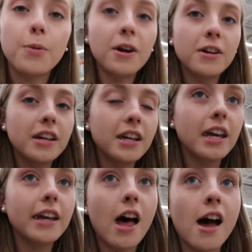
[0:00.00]

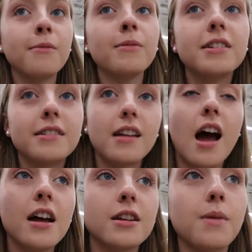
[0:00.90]
apparently key lime is
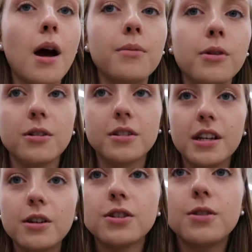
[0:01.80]
not as popular
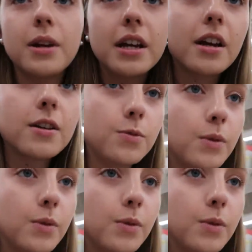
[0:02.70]
as it used to be because